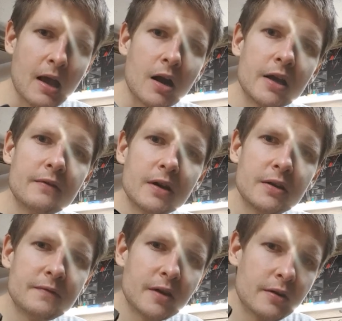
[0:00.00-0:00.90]
Even
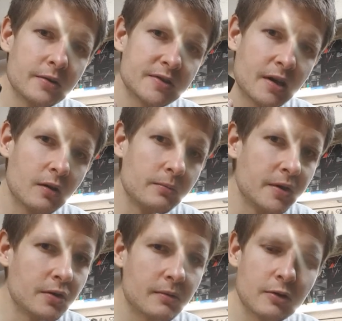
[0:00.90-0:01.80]
if they're using
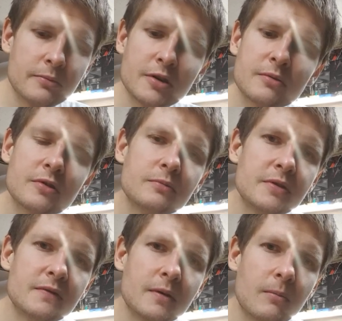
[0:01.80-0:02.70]
aluminum could be
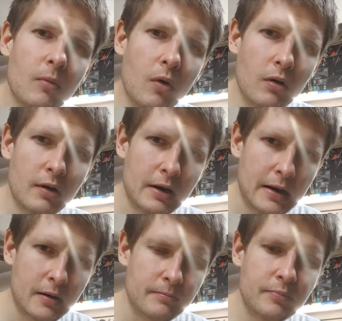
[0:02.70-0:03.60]
even more
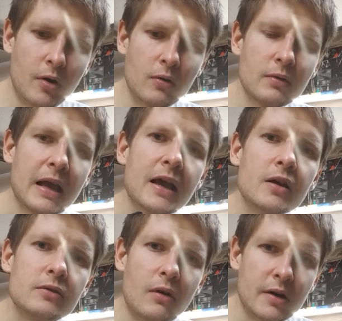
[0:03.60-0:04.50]
prone
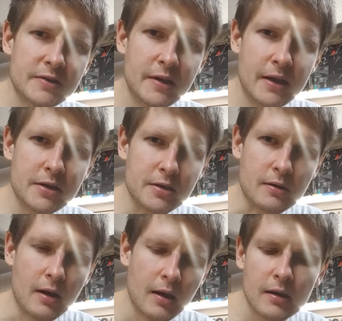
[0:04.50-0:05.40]
to
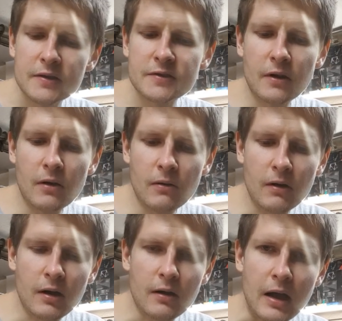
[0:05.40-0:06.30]
oxidation. So
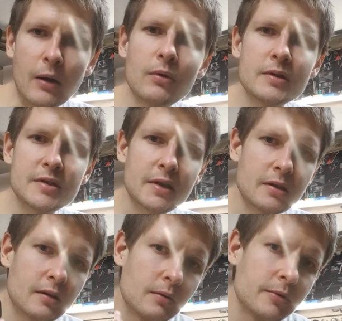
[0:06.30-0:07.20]
I wouldn't say
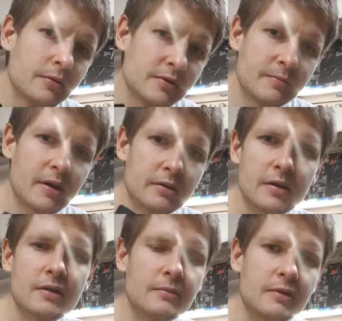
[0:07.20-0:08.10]
that aluminum is better
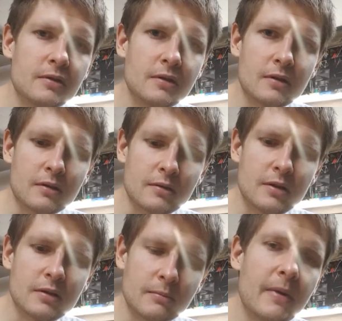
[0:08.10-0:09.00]
than
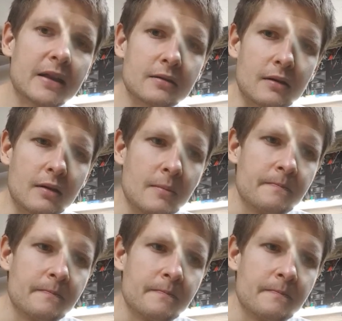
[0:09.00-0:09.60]
the metal.